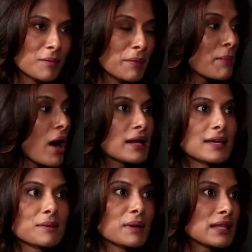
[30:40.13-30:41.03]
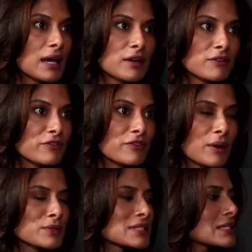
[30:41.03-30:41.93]
my body and my life.
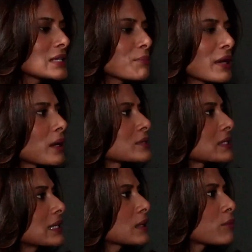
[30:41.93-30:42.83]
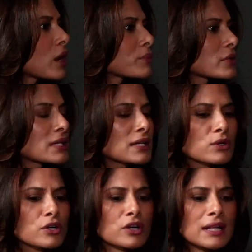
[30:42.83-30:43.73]
I wasn't sleeping. I wasn't eating properly,
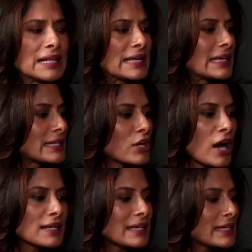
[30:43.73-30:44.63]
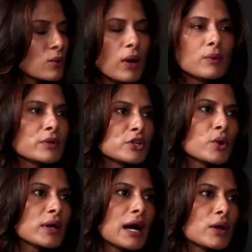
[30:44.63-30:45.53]
or not eating well when you're
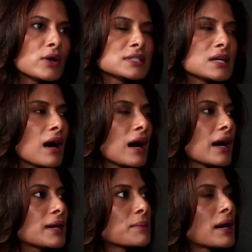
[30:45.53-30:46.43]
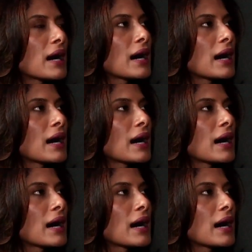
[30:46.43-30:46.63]
going out all the time.